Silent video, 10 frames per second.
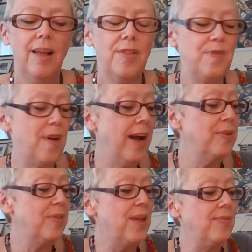The
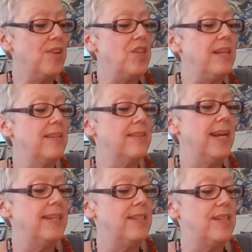final thing that Jesus
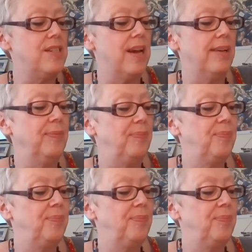needed to do,